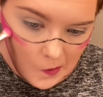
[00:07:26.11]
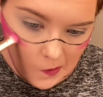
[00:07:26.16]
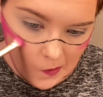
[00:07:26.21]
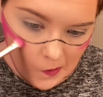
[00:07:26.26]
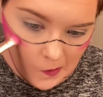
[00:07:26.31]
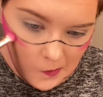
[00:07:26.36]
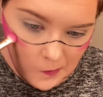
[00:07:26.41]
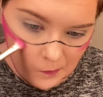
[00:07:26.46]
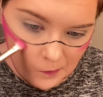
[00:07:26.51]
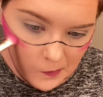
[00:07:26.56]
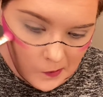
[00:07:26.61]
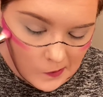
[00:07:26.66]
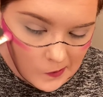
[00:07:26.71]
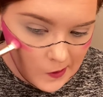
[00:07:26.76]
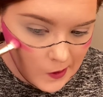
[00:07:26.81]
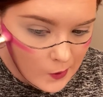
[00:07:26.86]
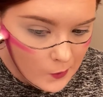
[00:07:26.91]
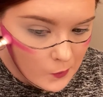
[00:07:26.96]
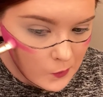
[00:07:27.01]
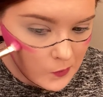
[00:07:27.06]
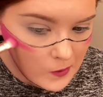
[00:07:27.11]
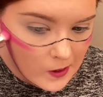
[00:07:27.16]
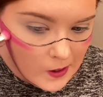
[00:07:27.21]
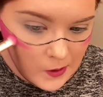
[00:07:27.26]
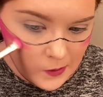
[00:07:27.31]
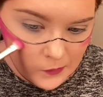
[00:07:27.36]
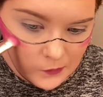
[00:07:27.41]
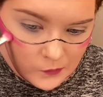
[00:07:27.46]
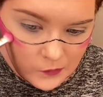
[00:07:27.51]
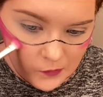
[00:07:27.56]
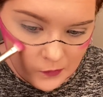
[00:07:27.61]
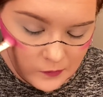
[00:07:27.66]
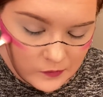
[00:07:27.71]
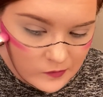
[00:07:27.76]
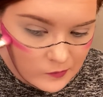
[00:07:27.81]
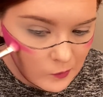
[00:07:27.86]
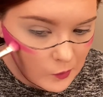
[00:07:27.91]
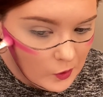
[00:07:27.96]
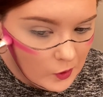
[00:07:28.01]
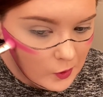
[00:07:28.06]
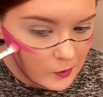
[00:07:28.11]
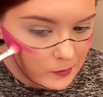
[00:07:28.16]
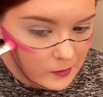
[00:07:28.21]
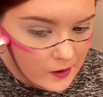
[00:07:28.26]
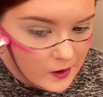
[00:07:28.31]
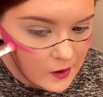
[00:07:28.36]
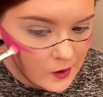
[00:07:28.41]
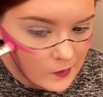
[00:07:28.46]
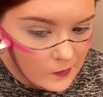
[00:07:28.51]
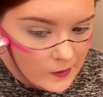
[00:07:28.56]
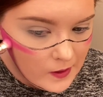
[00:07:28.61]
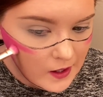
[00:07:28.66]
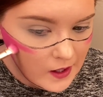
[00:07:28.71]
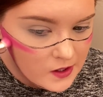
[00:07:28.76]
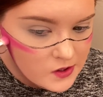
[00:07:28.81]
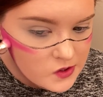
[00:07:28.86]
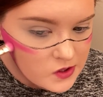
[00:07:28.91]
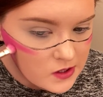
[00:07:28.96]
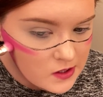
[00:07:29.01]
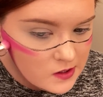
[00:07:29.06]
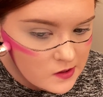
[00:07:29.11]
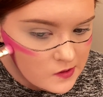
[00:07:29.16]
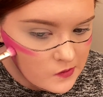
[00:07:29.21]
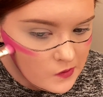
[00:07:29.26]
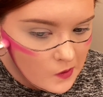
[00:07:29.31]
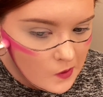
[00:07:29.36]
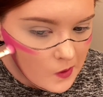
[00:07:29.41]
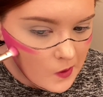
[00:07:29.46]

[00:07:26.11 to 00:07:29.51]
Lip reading: and bring that around so it's more opaque on the edges,